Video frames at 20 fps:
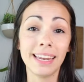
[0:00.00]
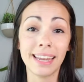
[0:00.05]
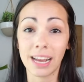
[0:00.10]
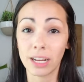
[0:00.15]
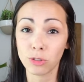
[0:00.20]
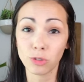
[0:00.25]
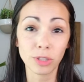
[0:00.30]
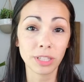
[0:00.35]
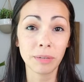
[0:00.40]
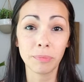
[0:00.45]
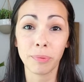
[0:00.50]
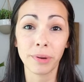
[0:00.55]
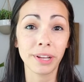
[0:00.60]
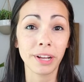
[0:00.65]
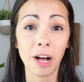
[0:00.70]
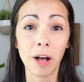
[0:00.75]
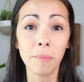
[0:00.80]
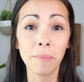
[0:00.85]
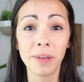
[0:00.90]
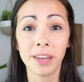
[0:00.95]
naturally bring
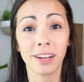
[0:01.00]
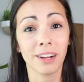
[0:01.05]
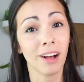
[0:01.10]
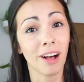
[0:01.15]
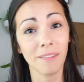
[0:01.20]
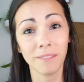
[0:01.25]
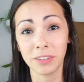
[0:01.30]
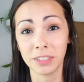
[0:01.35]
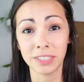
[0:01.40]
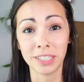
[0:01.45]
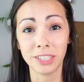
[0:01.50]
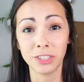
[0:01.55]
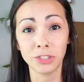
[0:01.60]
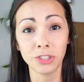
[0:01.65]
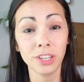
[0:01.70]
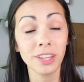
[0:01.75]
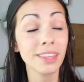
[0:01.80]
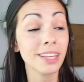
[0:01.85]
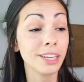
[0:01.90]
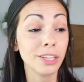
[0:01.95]
up in a
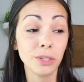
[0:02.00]
conversation that